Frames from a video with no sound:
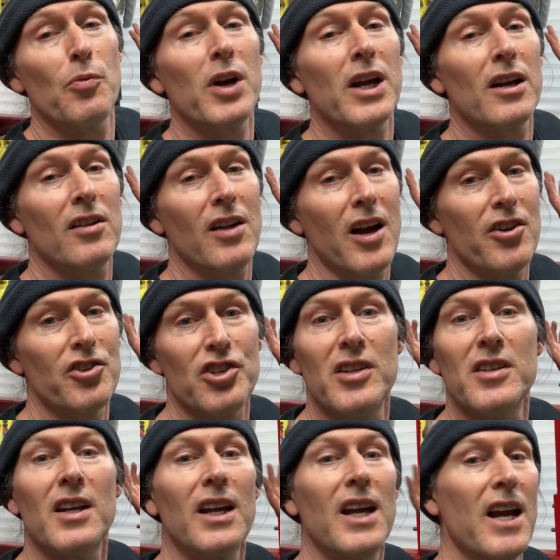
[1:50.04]
wheel arch
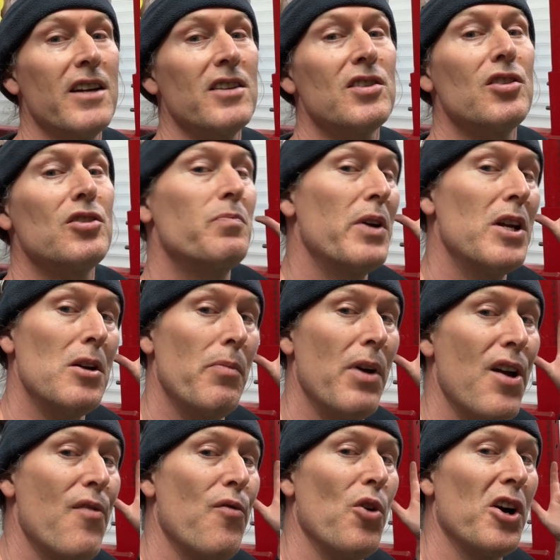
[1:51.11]
indicates there's been a bit
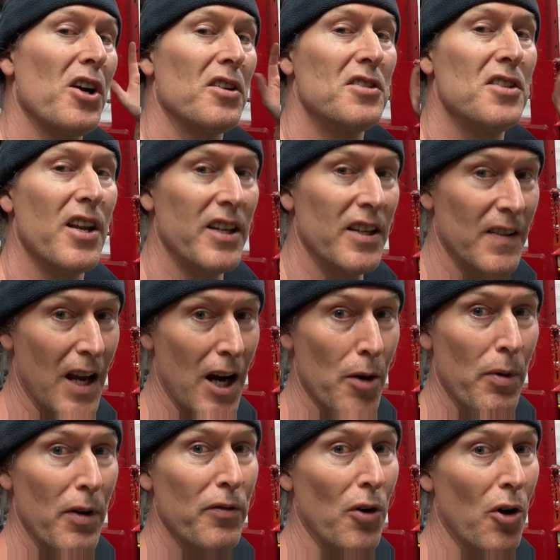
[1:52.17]
of work done in there
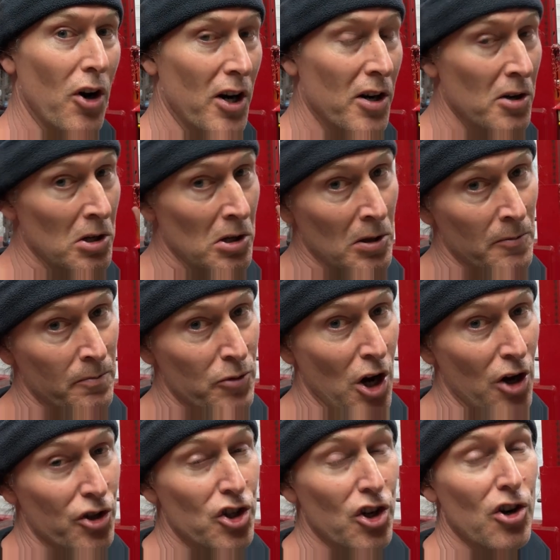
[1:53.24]
before.
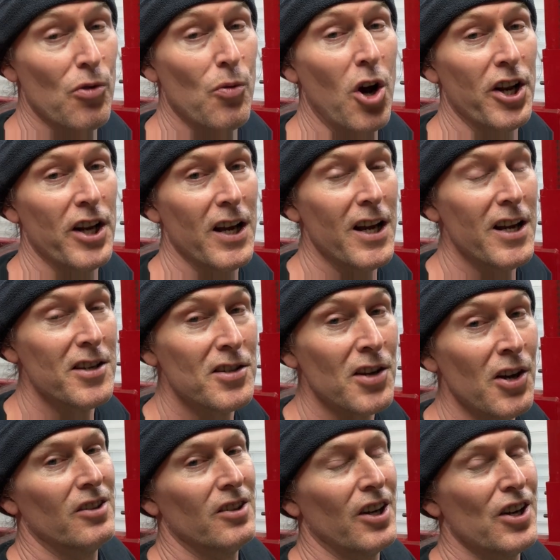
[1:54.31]
Not sure what it is.
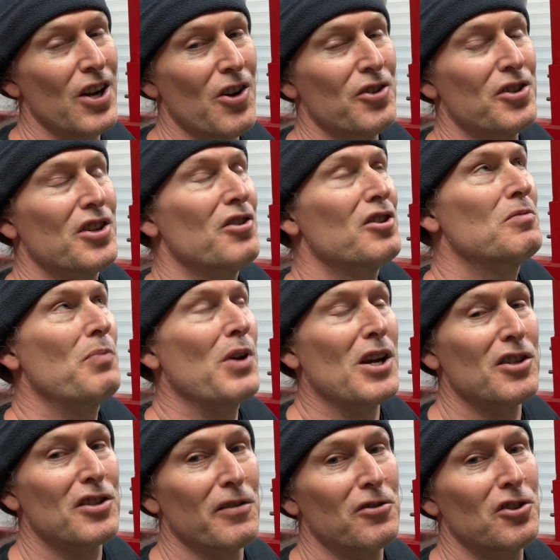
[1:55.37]
It also
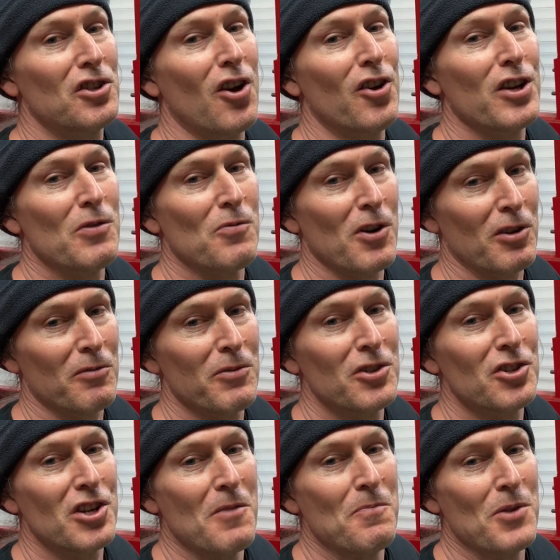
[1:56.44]
speaks of shoddy
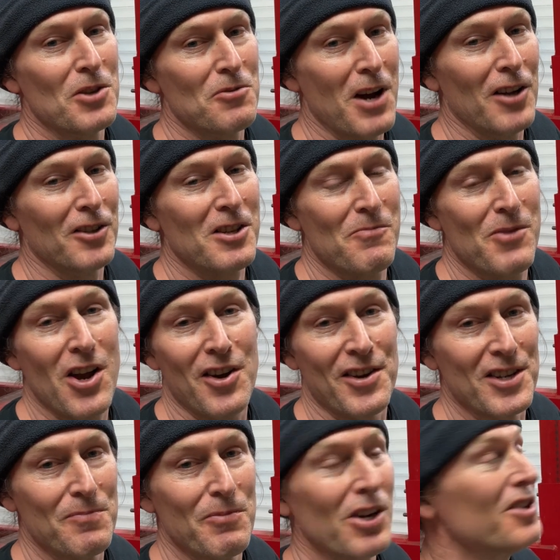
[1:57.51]
workmanship as well, to be
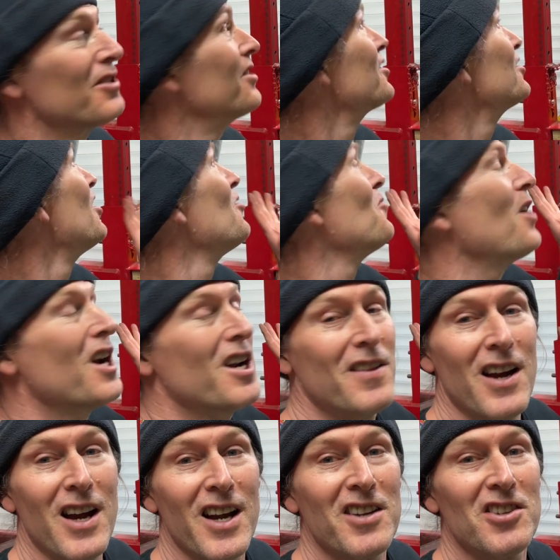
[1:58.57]
honest, because there's no way
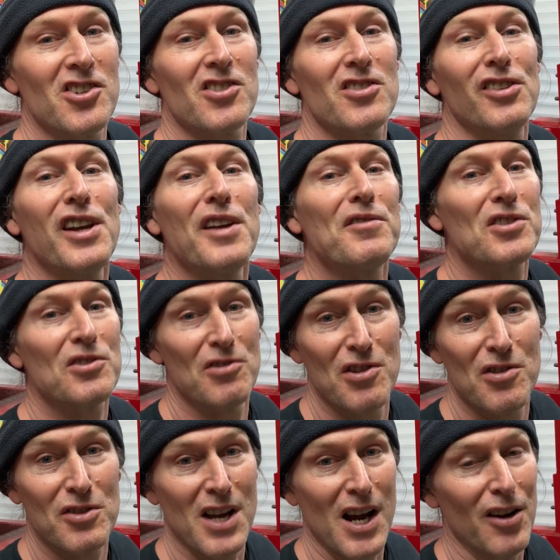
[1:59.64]
that I'd just leave
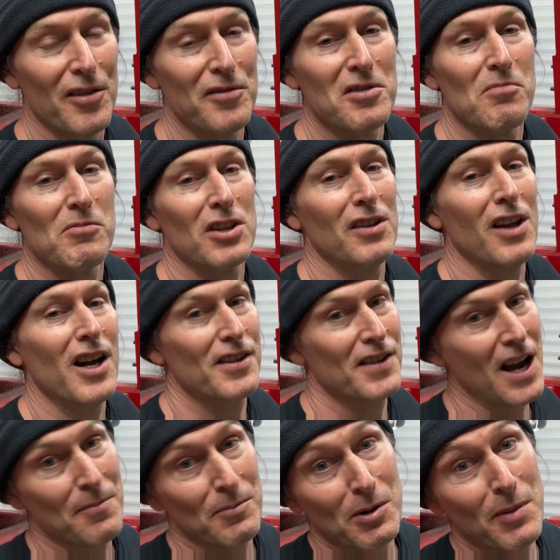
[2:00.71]
screws out of something like
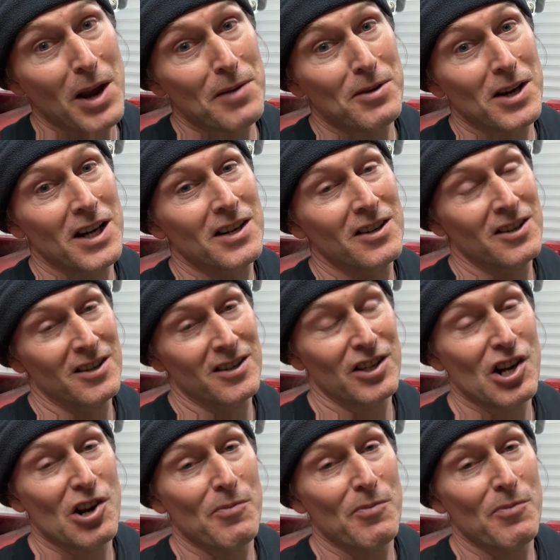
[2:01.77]
that, but maybe, you know,